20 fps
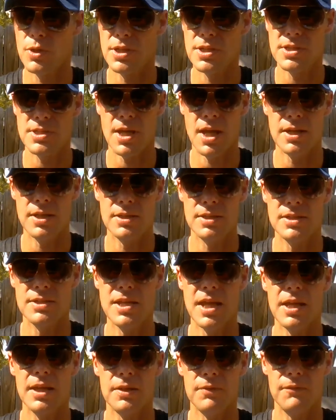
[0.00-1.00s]
we decided to
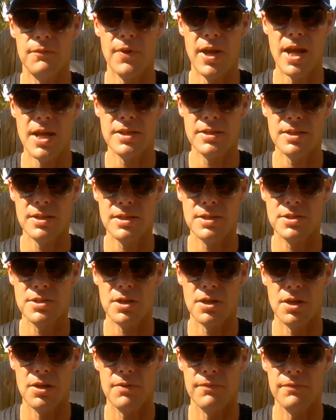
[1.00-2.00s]
take advantage
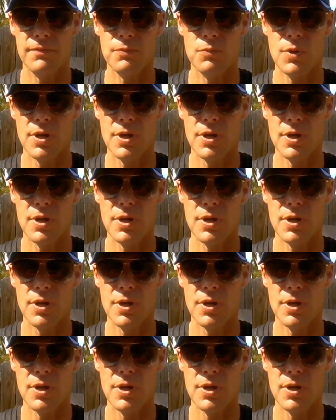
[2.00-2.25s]
of